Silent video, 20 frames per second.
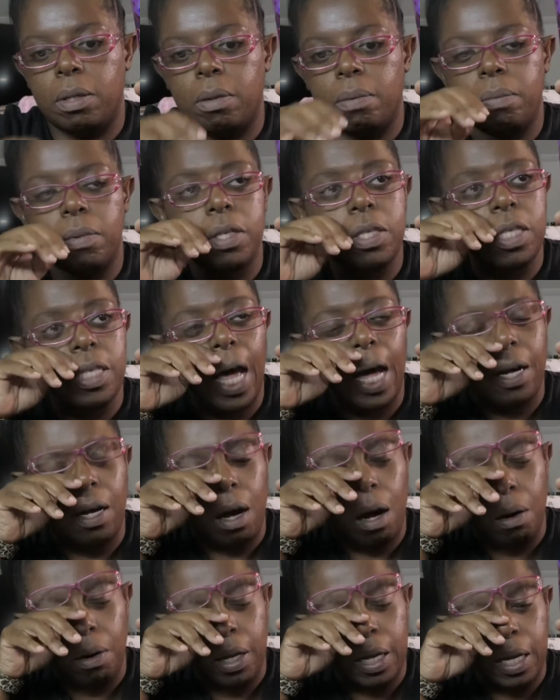This is
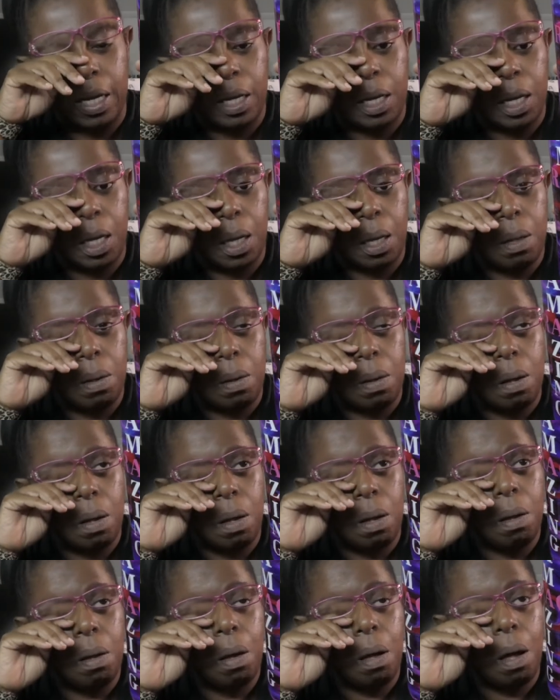alcohol ink.
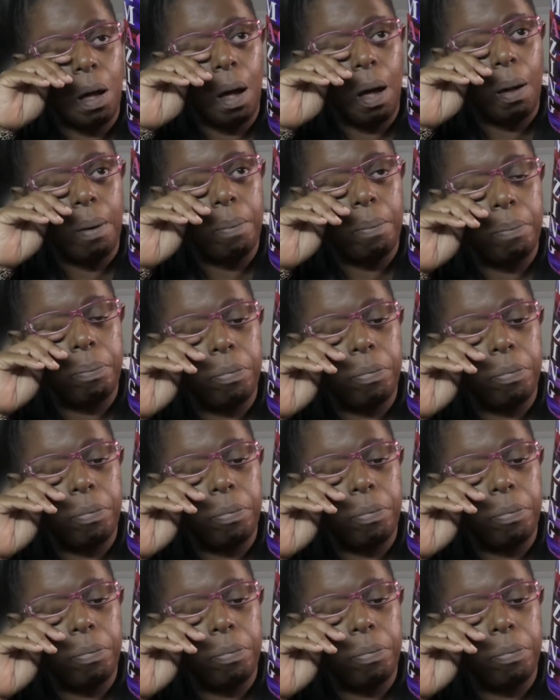Uh,